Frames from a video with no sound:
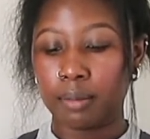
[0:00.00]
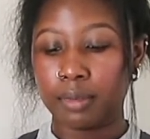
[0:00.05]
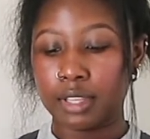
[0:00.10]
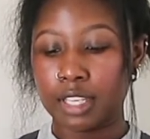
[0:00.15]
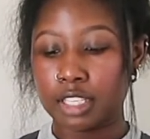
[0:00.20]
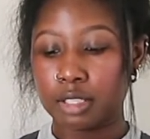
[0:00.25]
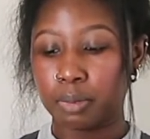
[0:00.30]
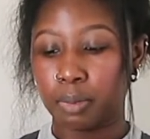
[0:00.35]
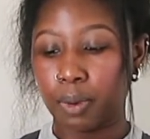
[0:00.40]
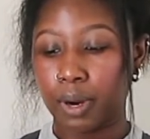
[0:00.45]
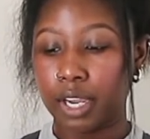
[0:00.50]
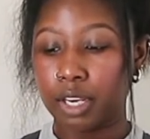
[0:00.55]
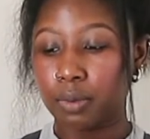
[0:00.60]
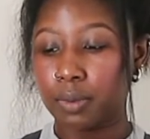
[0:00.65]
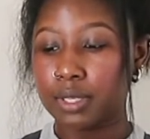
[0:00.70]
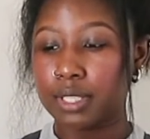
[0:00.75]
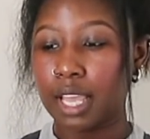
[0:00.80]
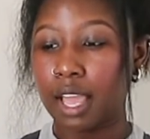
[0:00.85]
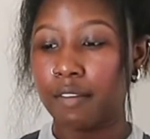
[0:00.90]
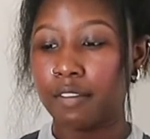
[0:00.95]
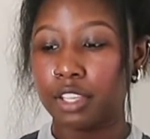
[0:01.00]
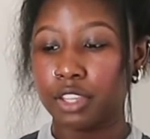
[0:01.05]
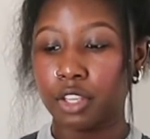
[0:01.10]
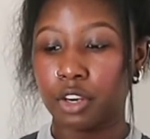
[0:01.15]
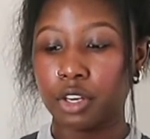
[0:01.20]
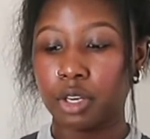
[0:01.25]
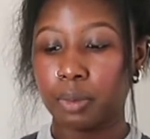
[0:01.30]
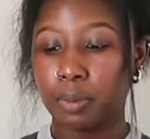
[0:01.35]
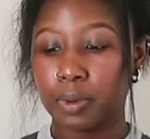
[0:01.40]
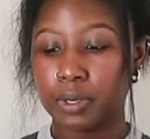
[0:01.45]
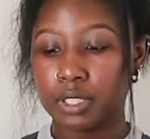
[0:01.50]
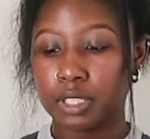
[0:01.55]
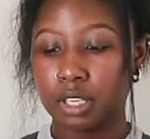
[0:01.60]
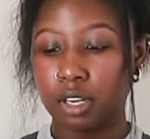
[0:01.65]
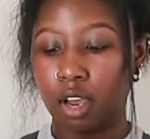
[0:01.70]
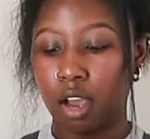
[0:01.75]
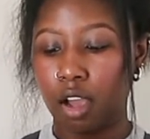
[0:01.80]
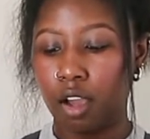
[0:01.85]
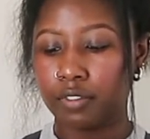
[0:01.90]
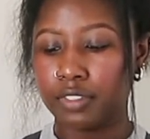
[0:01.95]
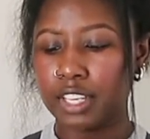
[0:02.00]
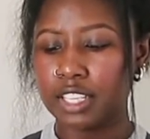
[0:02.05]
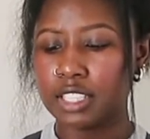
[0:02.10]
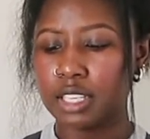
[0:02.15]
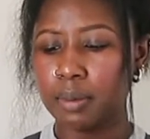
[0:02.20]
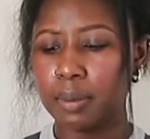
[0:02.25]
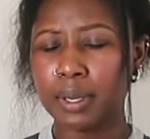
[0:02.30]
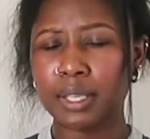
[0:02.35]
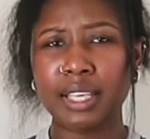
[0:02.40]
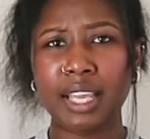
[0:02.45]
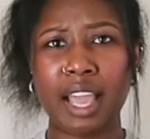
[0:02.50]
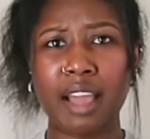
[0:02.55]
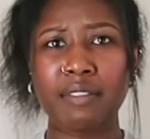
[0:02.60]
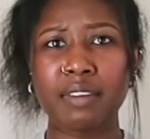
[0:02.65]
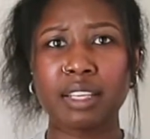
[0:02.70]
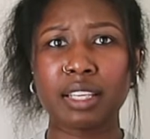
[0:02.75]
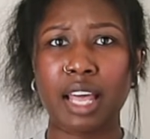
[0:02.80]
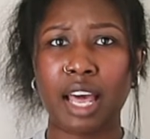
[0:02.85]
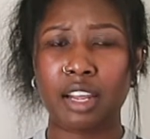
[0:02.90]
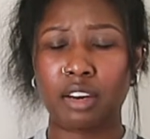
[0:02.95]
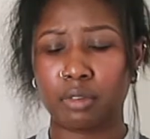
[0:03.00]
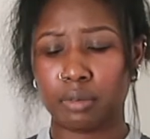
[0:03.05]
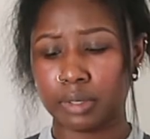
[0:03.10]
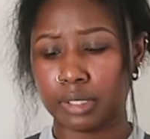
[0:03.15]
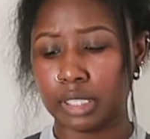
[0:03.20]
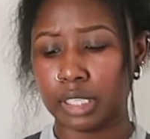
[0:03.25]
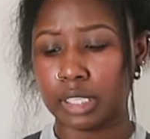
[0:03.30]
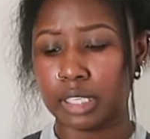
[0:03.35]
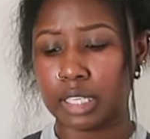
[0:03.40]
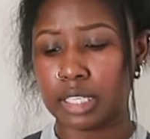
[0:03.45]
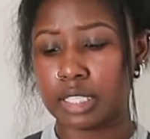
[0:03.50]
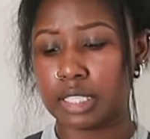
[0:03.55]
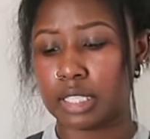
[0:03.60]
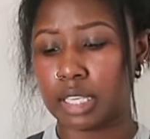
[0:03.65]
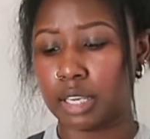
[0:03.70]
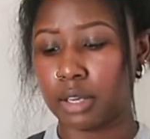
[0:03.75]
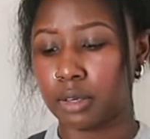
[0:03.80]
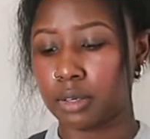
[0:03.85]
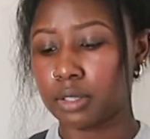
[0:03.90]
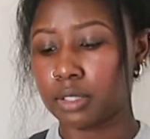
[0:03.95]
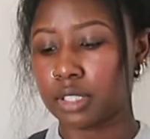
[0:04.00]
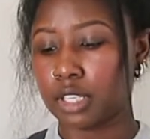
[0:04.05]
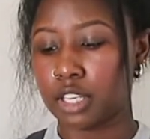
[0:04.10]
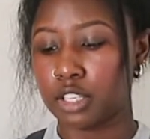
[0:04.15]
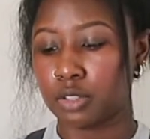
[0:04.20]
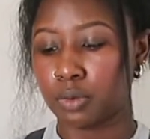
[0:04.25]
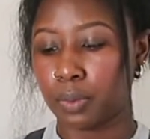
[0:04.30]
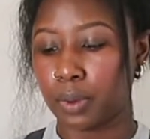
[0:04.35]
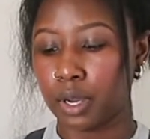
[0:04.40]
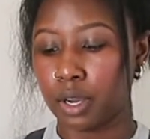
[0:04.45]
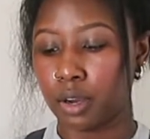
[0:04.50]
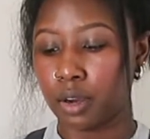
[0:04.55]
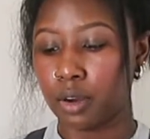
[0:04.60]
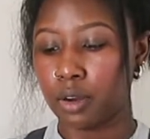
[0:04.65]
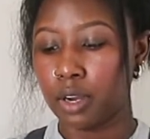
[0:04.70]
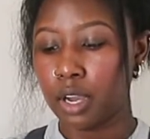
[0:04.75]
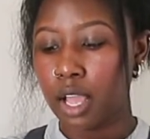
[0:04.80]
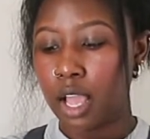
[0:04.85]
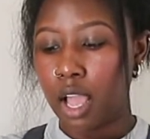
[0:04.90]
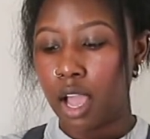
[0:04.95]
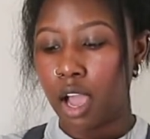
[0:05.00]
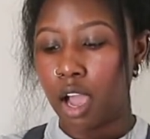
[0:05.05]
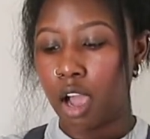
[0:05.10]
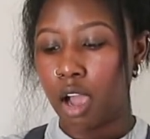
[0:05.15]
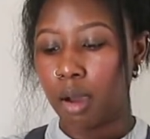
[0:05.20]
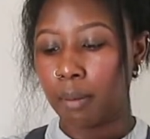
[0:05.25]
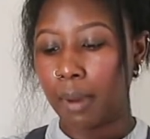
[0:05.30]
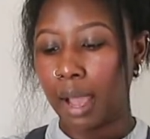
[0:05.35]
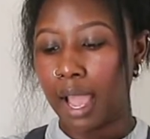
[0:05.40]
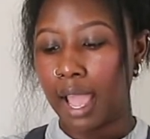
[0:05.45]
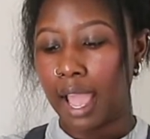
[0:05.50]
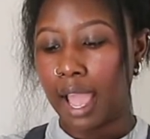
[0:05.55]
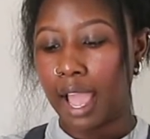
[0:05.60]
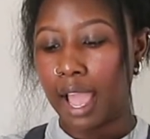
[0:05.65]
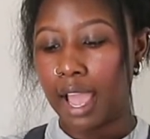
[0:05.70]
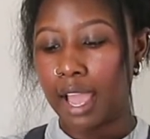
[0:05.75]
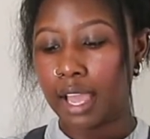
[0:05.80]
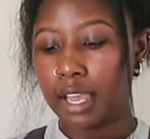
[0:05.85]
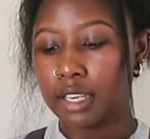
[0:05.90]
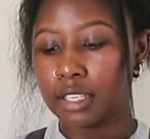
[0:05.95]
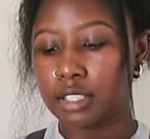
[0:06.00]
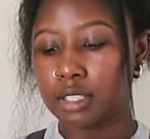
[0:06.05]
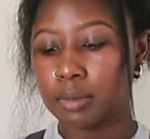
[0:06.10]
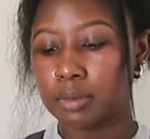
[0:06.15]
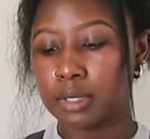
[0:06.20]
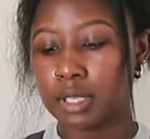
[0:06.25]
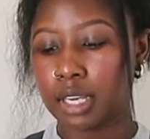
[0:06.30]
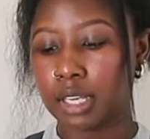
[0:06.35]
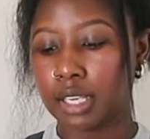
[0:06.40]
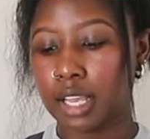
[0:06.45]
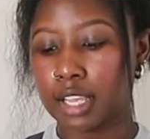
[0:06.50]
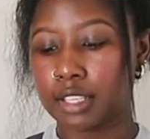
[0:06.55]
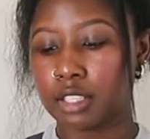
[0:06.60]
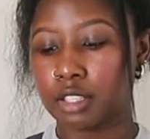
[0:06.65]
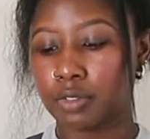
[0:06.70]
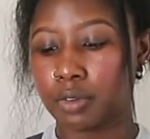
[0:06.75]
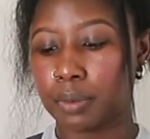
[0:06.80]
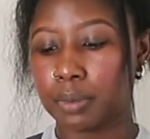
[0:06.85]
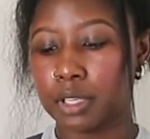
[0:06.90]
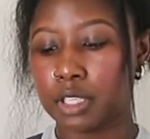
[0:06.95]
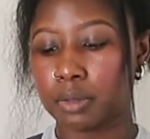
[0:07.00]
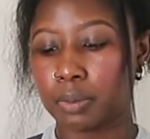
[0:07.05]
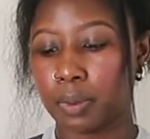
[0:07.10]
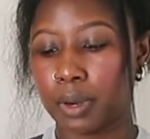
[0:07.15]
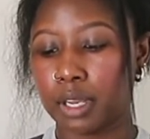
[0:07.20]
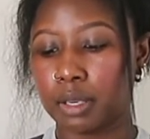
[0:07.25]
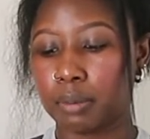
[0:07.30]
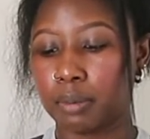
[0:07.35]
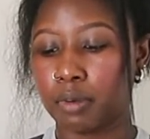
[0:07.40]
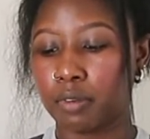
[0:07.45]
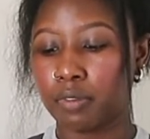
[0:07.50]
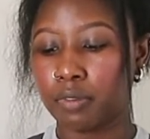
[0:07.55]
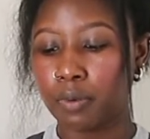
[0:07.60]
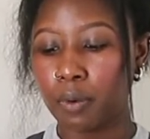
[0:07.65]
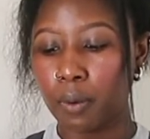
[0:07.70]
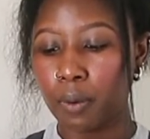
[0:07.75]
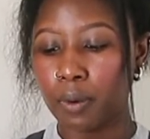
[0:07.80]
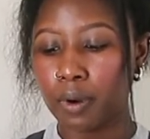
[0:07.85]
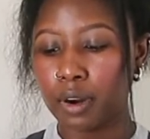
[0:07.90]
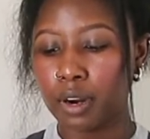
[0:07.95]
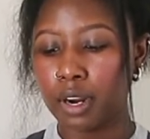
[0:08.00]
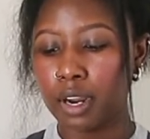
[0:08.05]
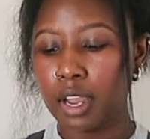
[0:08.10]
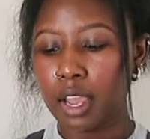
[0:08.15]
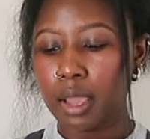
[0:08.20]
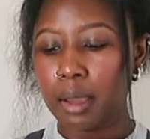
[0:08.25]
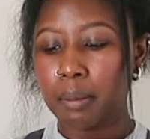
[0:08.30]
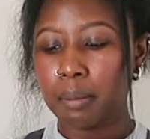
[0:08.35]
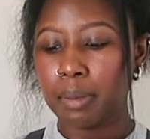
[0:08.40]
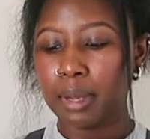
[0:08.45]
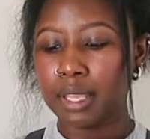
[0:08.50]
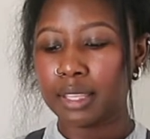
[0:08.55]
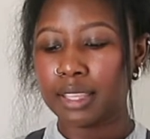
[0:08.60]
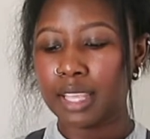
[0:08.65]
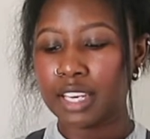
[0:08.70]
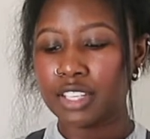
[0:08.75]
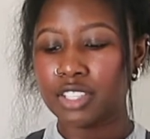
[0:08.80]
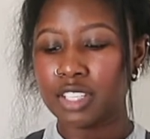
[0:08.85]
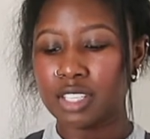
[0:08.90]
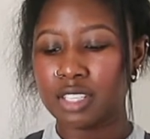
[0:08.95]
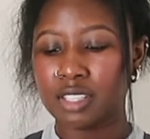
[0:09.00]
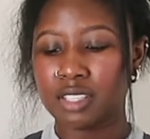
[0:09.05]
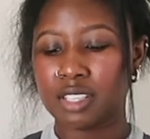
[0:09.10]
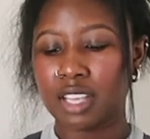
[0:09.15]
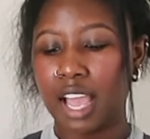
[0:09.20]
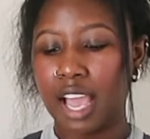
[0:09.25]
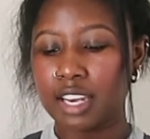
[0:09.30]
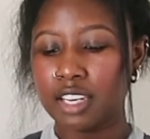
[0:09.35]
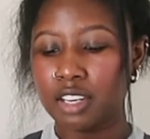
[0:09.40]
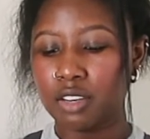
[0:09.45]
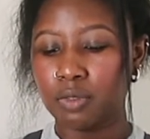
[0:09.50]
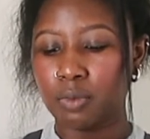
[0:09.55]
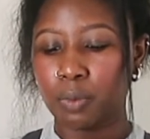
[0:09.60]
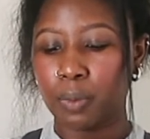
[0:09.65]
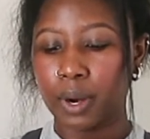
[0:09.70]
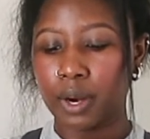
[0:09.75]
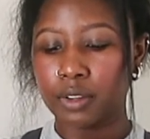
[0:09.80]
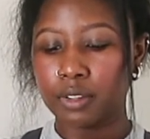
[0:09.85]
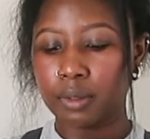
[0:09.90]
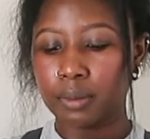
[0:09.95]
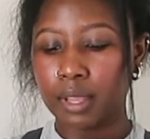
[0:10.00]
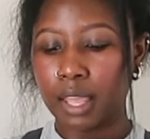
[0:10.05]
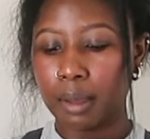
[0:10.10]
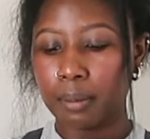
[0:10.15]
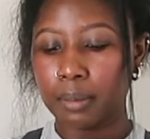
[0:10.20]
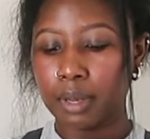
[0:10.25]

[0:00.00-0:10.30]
This brand was having 30% off. They typically have a lot of really good sales as well. I had some sunglasses from this brand before, but they just, I didn't wear them that